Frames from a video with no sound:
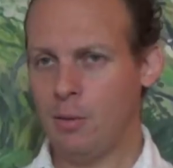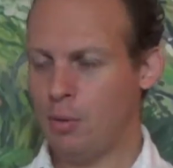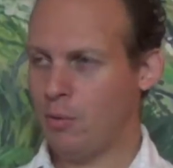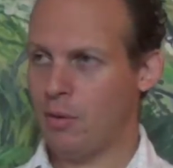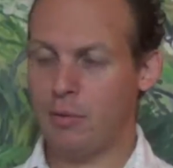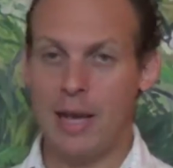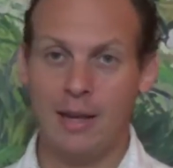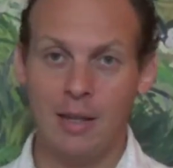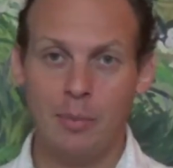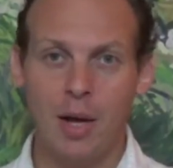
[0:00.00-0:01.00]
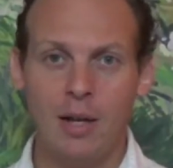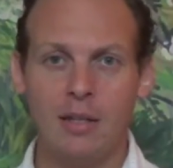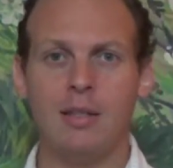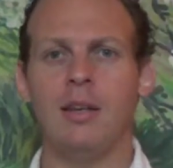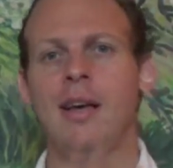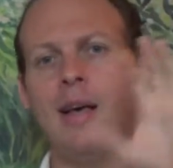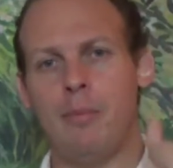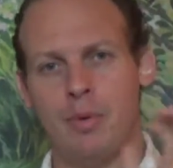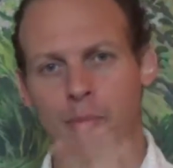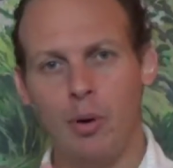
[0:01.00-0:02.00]
So creating the product,
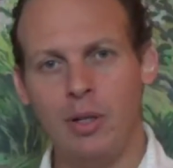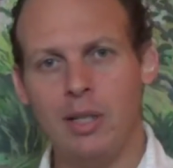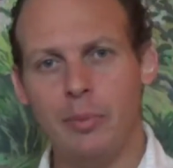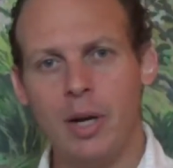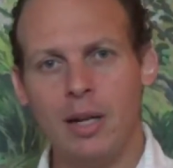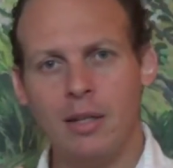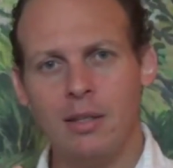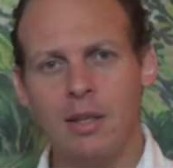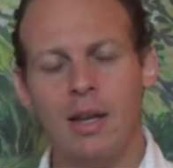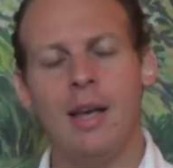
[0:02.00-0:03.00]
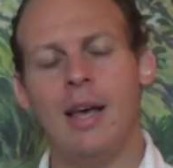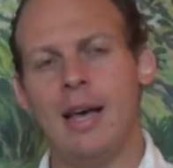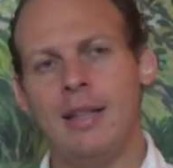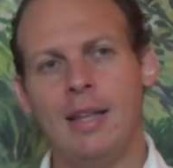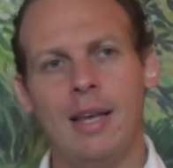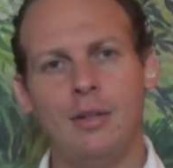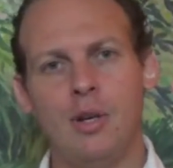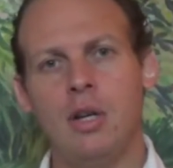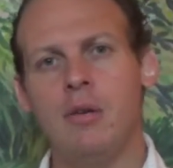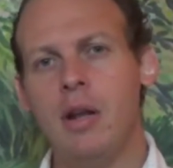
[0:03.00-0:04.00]
promoting the product, and then
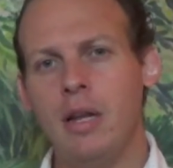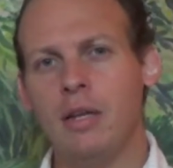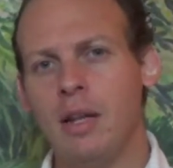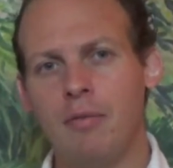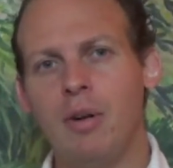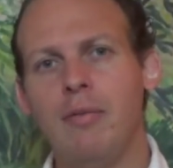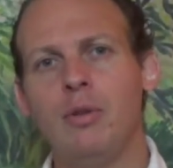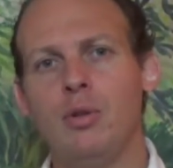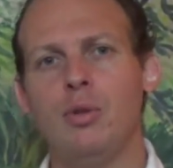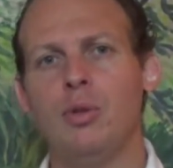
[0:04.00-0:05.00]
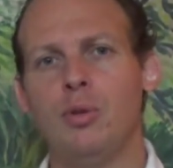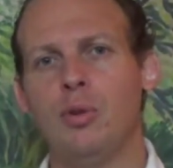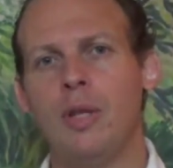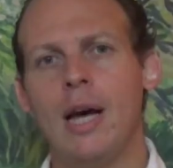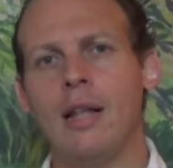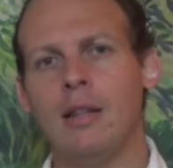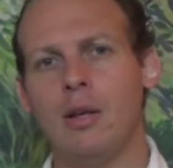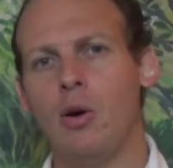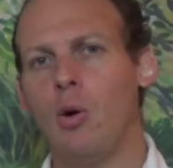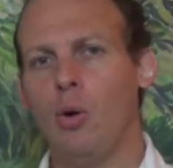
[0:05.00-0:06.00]
generating enough revenue so that the
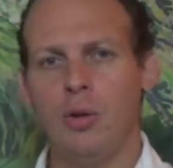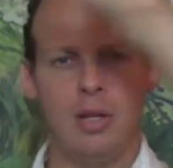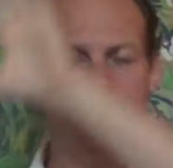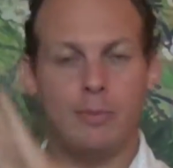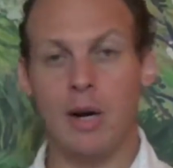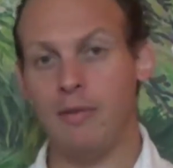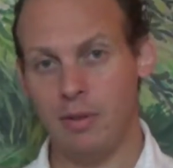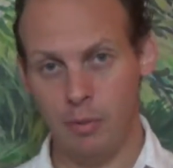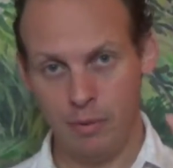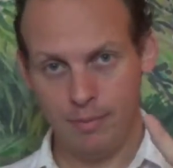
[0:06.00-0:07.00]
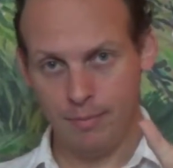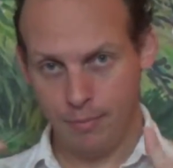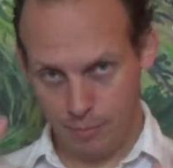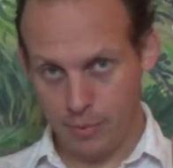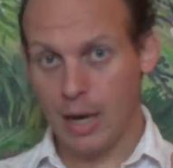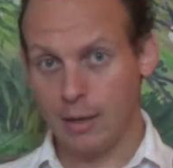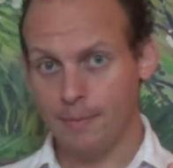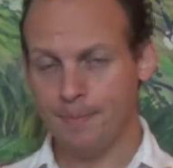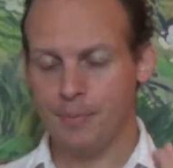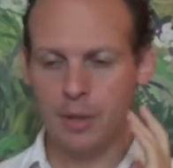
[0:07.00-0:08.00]
whole thing is profitable. Got
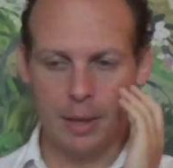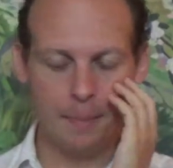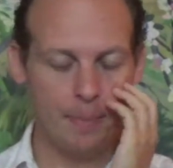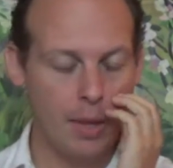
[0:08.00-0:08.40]
it? Okay.